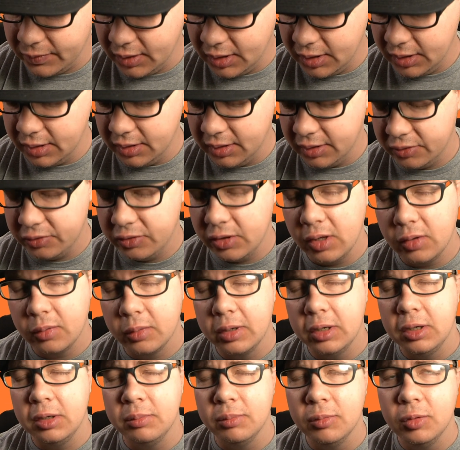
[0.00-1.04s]

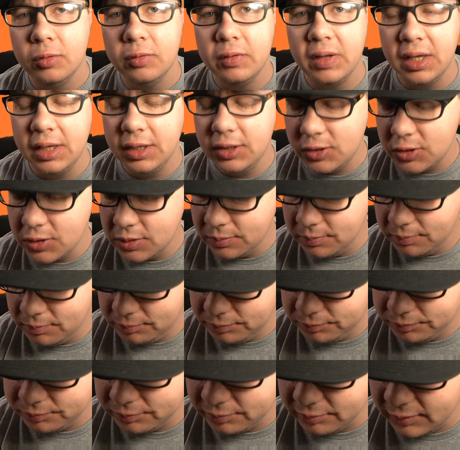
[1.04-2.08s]
accelerated move gauge
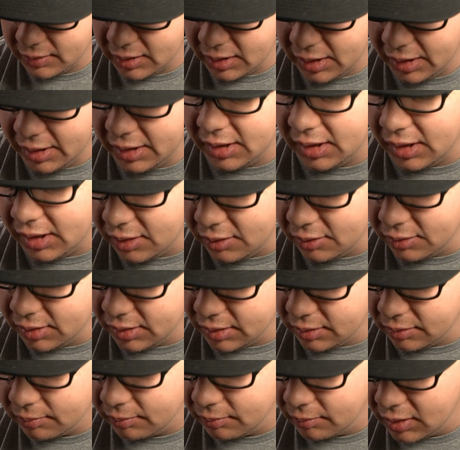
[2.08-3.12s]
and
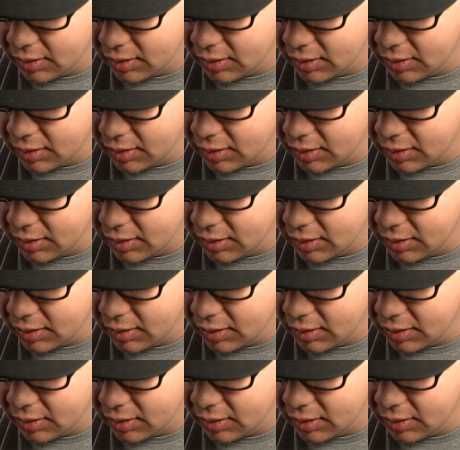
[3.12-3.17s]
healing,